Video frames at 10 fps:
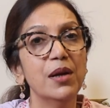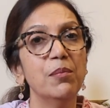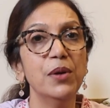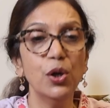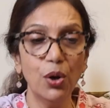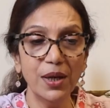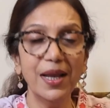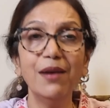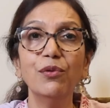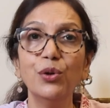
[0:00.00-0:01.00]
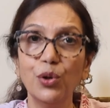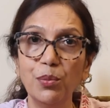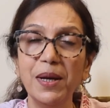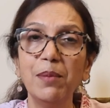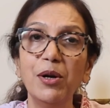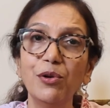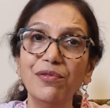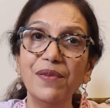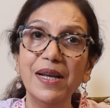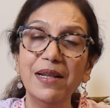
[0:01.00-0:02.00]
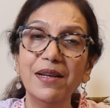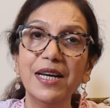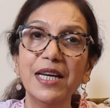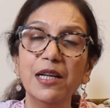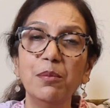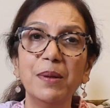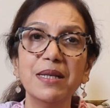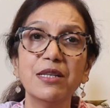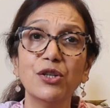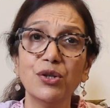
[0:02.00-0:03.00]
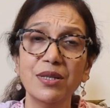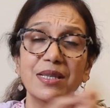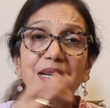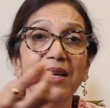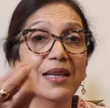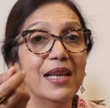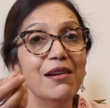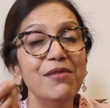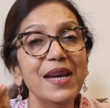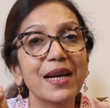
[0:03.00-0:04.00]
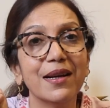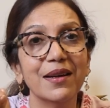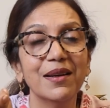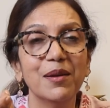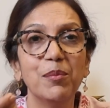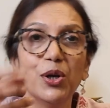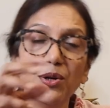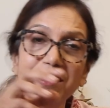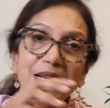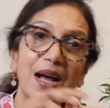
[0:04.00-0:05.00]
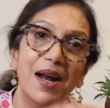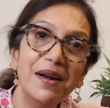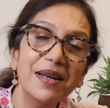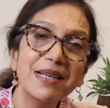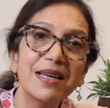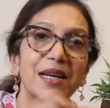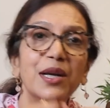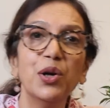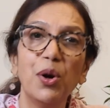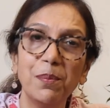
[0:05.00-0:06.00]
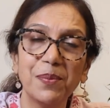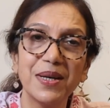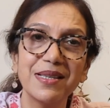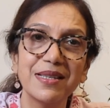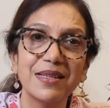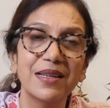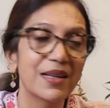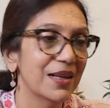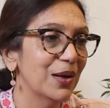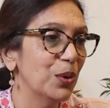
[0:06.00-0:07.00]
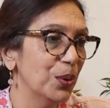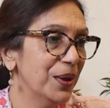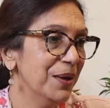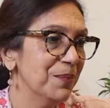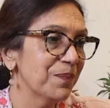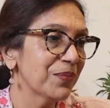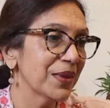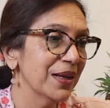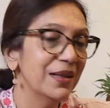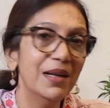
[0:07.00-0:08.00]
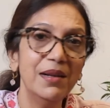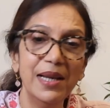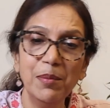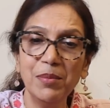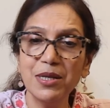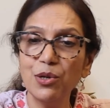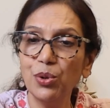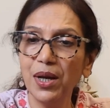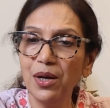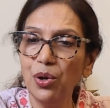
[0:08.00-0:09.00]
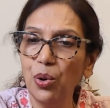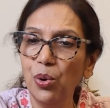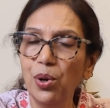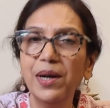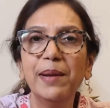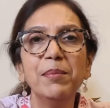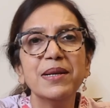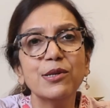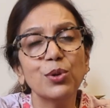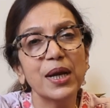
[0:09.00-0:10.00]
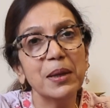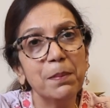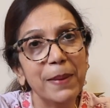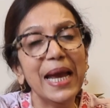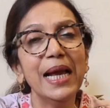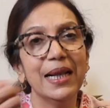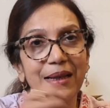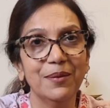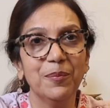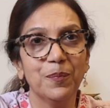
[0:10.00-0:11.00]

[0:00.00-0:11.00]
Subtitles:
Beyond that, would you be able to feel the radial pulsations? They are weak because the artery is getting compressed, okay? The limb is looking cold, limb is looking pale.